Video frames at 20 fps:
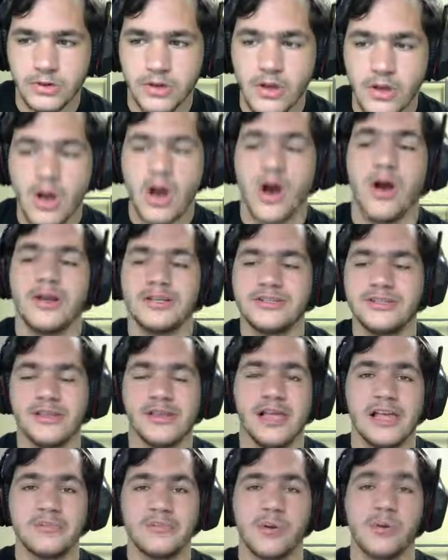Alright, so the
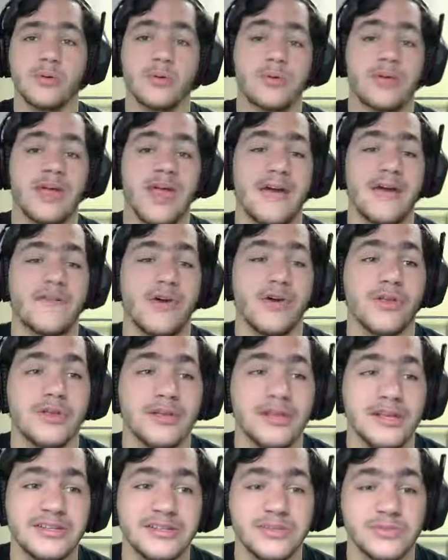last Pokemon we have on the
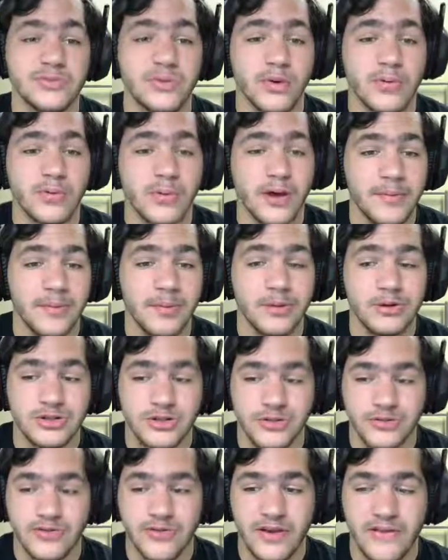list is one of my
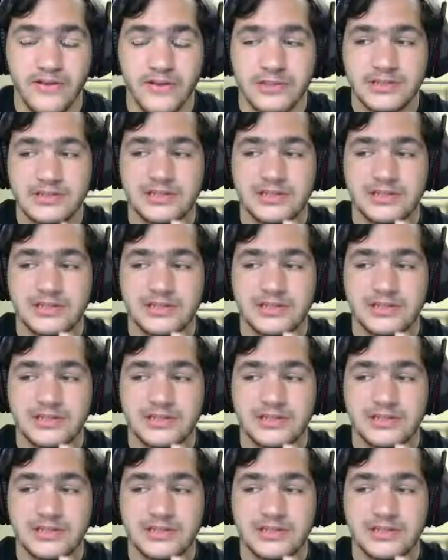personal favorites.